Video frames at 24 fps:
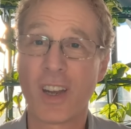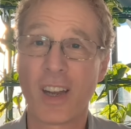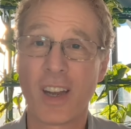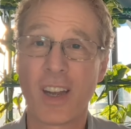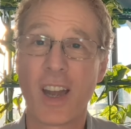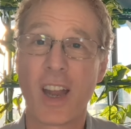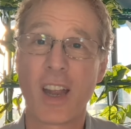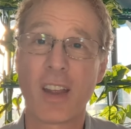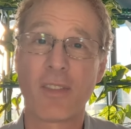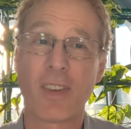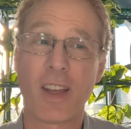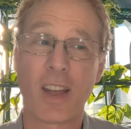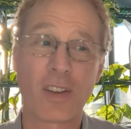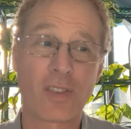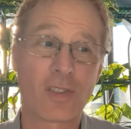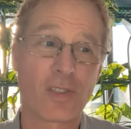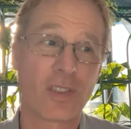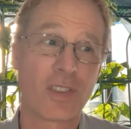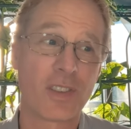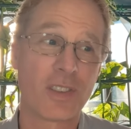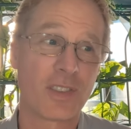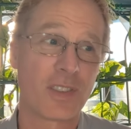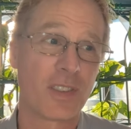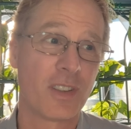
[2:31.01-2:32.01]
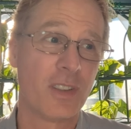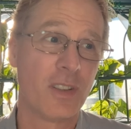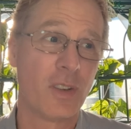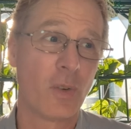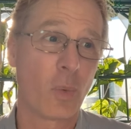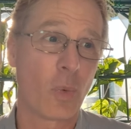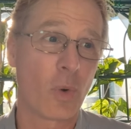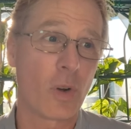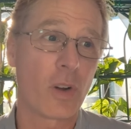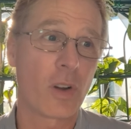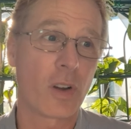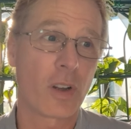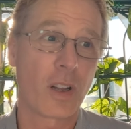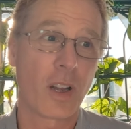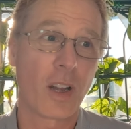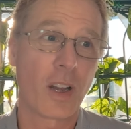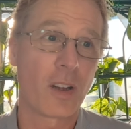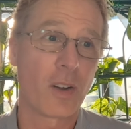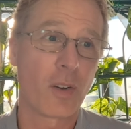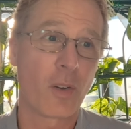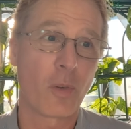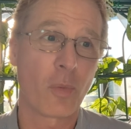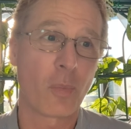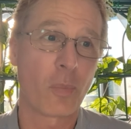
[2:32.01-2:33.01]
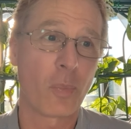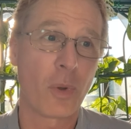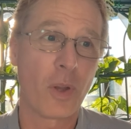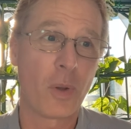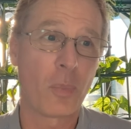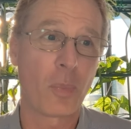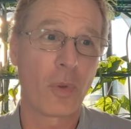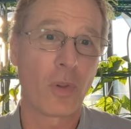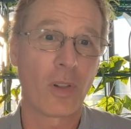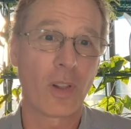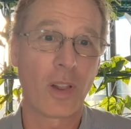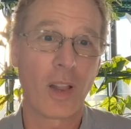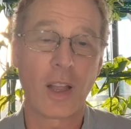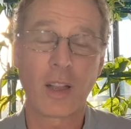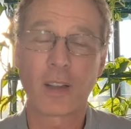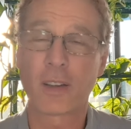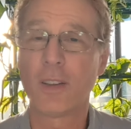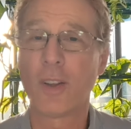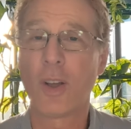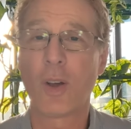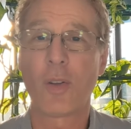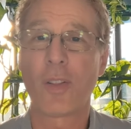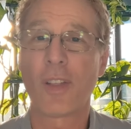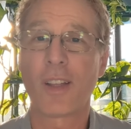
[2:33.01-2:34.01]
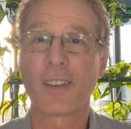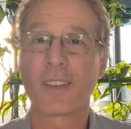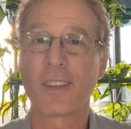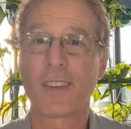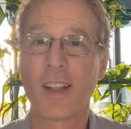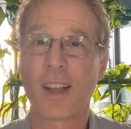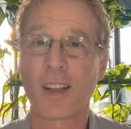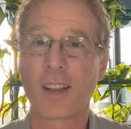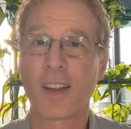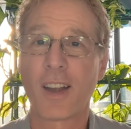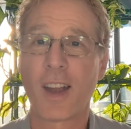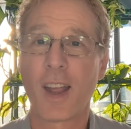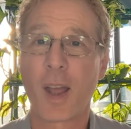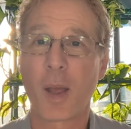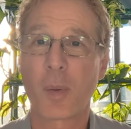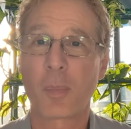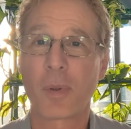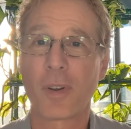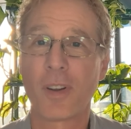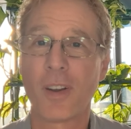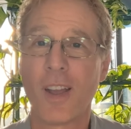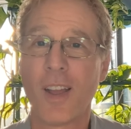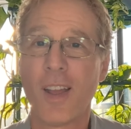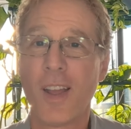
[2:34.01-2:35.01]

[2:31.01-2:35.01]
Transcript: And I've actually seen it work. And I know people are like, no, that's not going to happen.